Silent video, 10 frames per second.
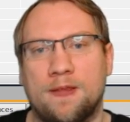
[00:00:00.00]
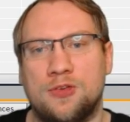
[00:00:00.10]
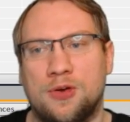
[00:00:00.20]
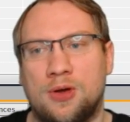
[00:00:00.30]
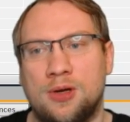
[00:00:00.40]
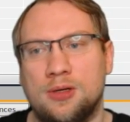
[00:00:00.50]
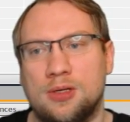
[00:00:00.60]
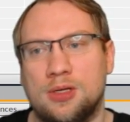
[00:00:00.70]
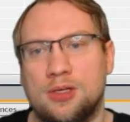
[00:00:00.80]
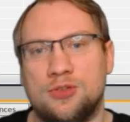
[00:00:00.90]
turn on.
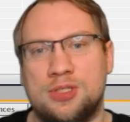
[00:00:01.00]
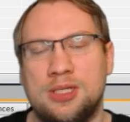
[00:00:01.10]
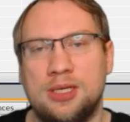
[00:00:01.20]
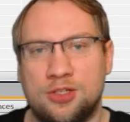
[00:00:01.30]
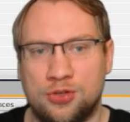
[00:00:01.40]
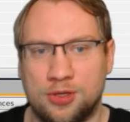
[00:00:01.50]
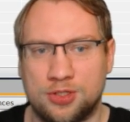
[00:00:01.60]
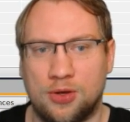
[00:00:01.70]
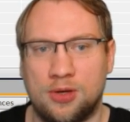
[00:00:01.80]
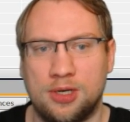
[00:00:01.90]
You see it
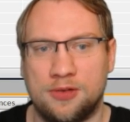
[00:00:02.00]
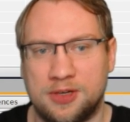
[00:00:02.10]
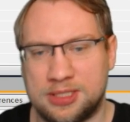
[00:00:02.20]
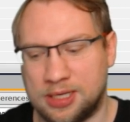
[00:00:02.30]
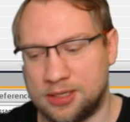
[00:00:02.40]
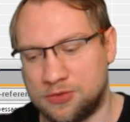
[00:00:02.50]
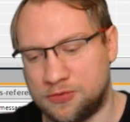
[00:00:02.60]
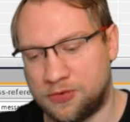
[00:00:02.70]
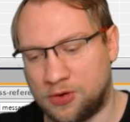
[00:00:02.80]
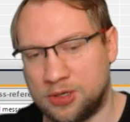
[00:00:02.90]
turns on. If I set it to
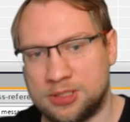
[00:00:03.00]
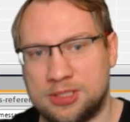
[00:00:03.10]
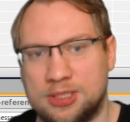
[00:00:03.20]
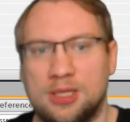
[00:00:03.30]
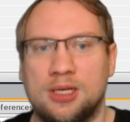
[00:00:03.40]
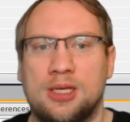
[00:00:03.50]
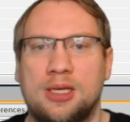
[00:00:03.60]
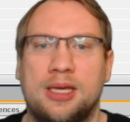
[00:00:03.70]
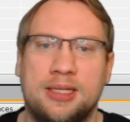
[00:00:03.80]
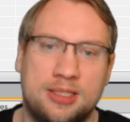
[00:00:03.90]
false,
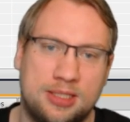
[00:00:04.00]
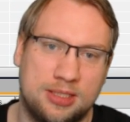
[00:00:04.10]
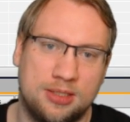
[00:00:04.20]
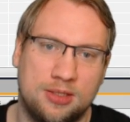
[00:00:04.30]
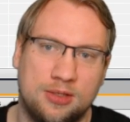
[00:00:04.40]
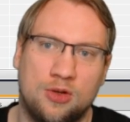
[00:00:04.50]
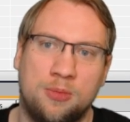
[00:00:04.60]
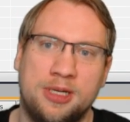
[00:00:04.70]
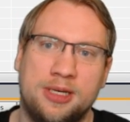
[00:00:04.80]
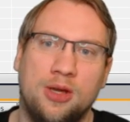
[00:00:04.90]
it's
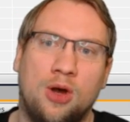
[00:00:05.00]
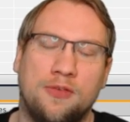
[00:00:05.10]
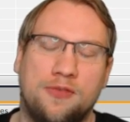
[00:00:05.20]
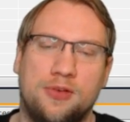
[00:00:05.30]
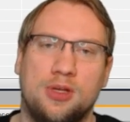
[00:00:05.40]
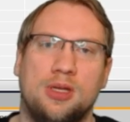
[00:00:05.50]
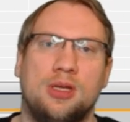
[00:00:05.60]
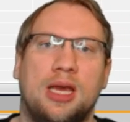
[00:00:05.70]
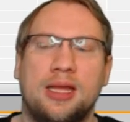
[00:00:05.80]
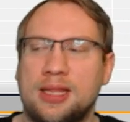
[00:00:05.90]
completely off.
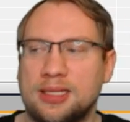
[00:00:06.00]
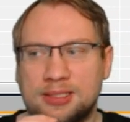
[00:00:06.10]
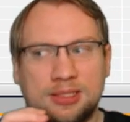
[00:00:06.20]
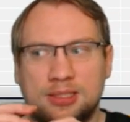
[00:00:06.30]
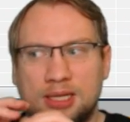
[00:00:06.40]
And that's